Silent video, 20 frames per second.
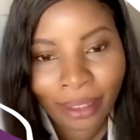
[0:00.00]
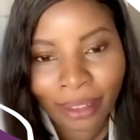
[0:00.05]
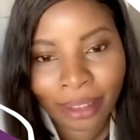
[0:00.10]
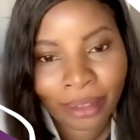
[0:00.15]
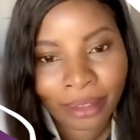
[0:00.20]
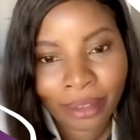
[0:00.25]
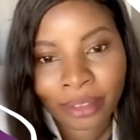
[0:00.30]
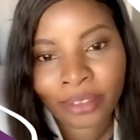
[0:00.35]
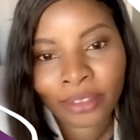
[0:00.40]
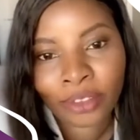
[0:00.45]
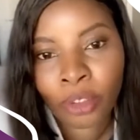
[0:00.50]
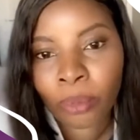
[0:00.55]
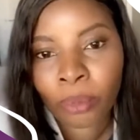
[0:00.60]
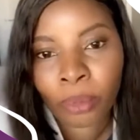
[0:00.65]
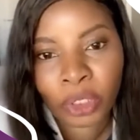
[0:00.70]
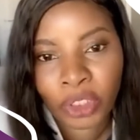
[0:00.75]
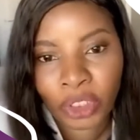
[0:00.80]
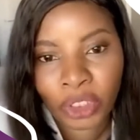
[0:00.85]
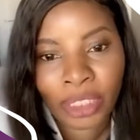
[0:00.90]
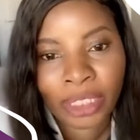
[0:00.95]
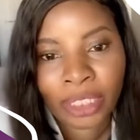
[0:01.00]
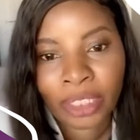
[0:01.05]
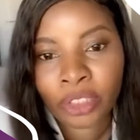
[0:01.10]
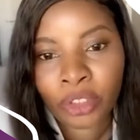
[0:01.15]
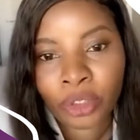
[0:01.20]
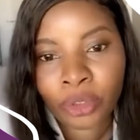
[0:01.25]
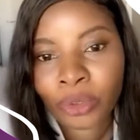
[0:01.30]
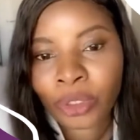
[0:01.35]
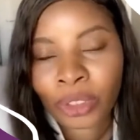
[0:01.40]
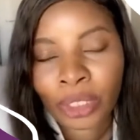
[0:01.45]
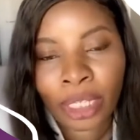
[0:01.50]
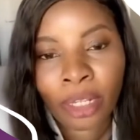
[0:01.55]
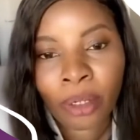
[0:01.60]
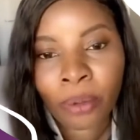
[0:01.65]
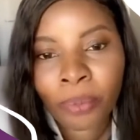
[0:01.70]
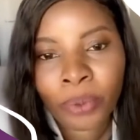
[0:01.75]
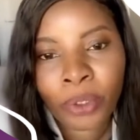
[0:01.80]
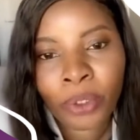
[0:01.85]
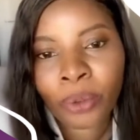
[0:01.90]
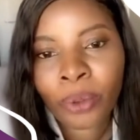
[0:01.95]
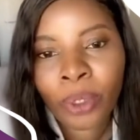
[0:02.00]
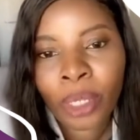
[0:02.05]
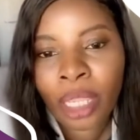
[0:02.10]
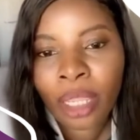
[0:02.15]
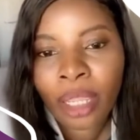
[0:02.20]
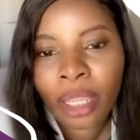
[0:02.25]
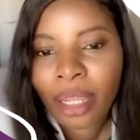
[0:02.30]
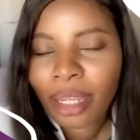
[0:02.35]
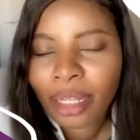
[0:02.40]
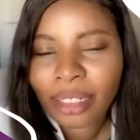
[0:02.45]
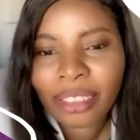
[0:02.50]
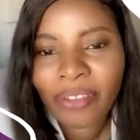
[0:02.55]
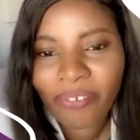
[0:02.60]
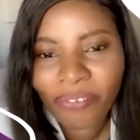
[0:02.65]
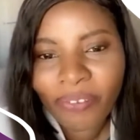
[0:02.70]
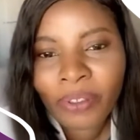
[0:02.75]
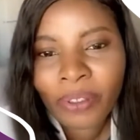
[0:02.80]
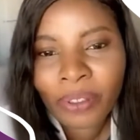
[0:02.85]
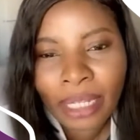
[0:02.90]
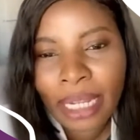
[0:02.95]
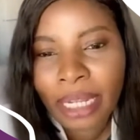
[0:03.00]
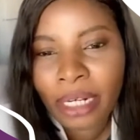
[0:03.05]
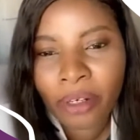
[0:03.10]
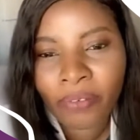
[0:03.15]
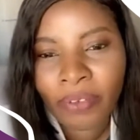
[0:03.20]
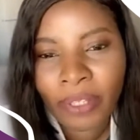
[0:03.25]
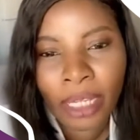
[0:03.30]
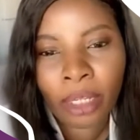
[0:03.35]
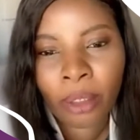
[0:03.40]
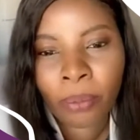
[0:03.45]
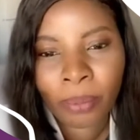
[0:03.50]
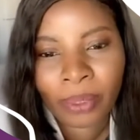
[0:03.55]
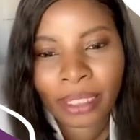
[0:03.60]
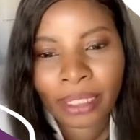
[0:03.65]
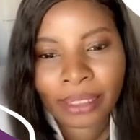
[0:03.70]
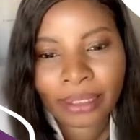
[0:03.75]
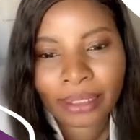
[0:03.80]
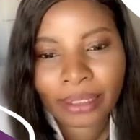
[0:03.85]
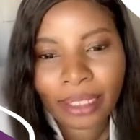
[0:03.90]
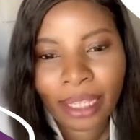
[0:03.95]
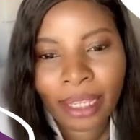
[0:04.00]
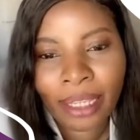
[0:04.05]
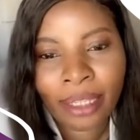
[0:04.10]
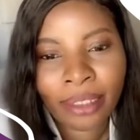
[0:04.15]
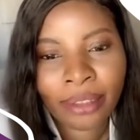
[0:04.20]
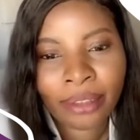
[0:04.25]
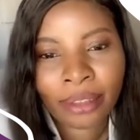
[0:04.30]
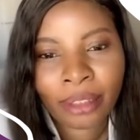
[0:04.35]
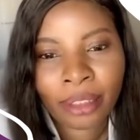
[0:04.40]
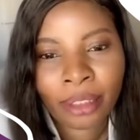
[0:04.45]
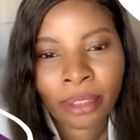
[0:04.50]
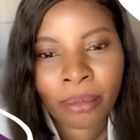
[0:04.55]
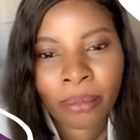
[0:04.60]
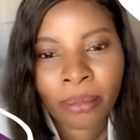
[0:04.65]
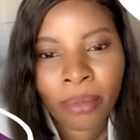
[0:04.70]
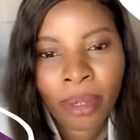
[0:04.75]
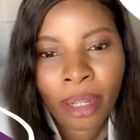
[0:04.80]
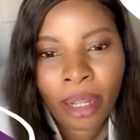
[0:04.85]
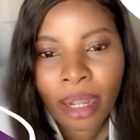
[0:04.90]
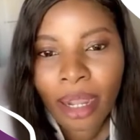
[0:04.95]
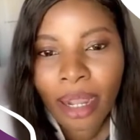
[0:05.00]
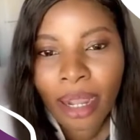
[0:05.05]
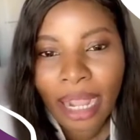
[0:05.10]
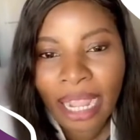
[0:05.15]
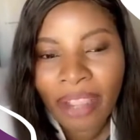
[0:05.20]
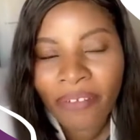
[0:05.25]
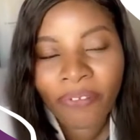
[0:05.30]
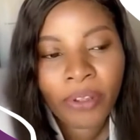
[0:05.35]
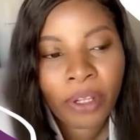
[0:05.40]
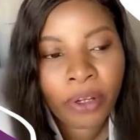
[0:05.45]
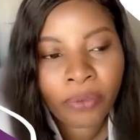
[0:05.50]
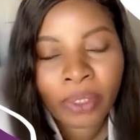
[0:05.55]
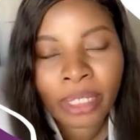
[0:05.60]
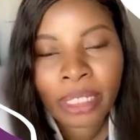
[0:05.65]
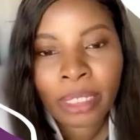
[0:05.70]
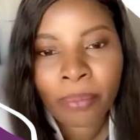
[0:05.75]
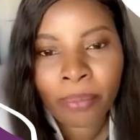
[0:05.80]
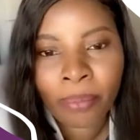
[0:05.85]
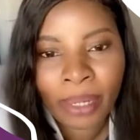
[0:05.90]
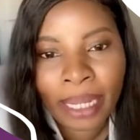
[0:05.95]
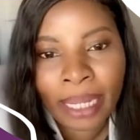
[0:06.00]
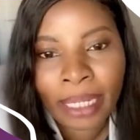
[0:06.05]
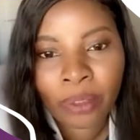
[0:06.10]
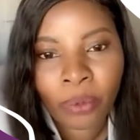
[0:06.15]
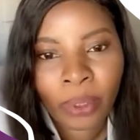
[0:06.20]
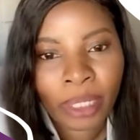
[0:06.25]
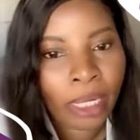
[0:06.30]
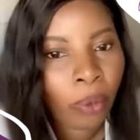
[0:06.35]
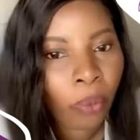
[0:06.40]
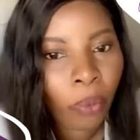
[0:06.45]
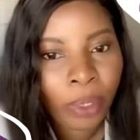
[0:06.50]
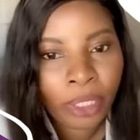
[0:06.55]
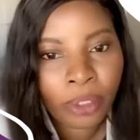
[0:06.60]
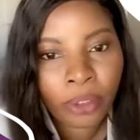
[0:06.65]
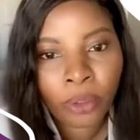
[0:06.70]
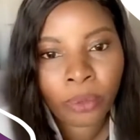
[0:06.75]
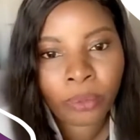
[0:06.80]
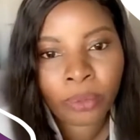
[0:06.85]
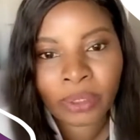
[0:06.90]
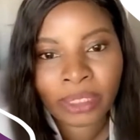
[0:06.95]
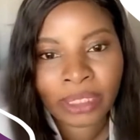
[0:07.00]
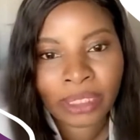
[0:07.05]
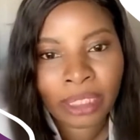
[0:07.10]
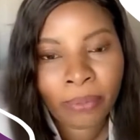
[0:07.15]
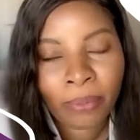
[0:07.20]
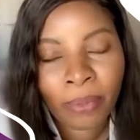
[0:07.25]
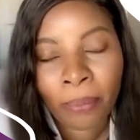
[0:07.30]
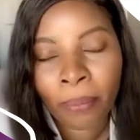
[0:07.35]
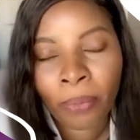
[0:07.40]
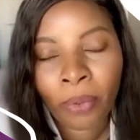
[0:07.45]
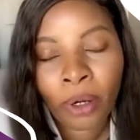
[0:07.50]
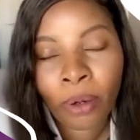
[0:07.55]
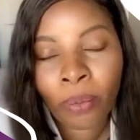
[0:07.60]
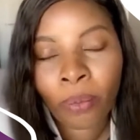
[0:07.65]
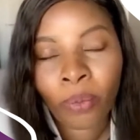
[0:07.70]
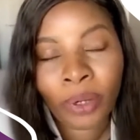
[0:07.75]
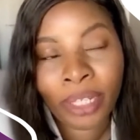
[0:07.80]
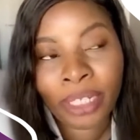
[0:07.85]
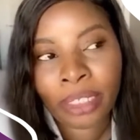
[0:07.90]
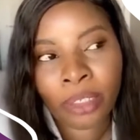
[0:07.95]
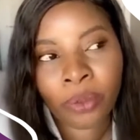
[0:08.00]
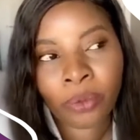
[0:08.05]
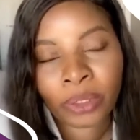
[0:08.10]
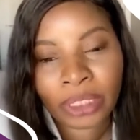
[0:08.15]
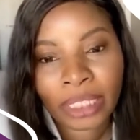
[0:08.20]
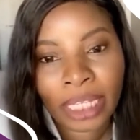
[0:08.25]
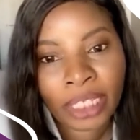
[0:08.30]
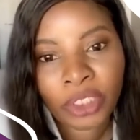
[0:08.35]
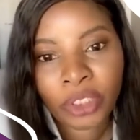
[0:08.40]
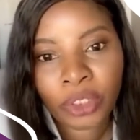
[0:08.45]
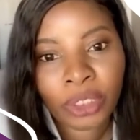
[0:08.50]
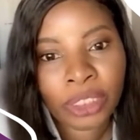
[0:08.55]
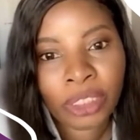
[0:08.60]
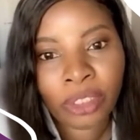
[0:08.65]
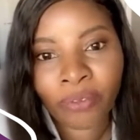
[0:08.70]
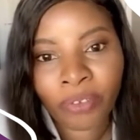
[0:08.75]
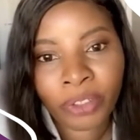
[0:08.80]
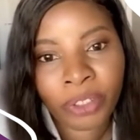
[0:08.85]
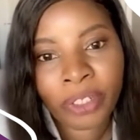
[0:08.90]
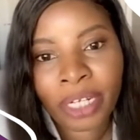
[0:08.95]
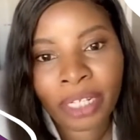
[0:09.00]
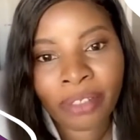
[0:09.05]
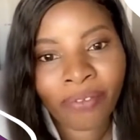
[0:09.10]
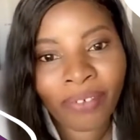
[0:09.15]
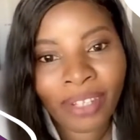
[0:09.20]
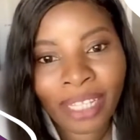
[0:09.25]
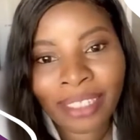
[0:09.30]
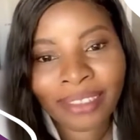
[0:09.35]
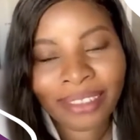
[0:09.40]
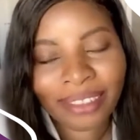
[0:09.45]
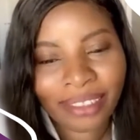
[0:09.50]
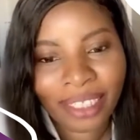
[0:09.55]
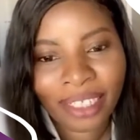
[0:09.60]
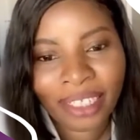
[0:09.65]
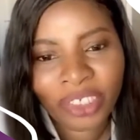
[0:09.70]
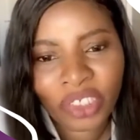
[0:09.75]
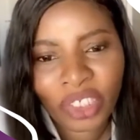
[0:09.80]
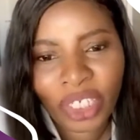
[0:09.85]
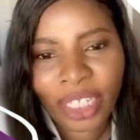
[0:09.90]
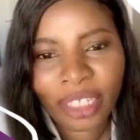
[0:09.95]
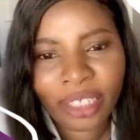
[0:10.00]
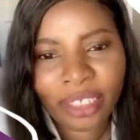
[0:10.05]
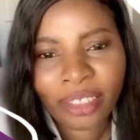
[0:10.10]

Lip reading: there's not much they can do to help you, they feel kind of helpless. And I felt really bad when I went home to see my mom when it was actually in a very advanced stage, and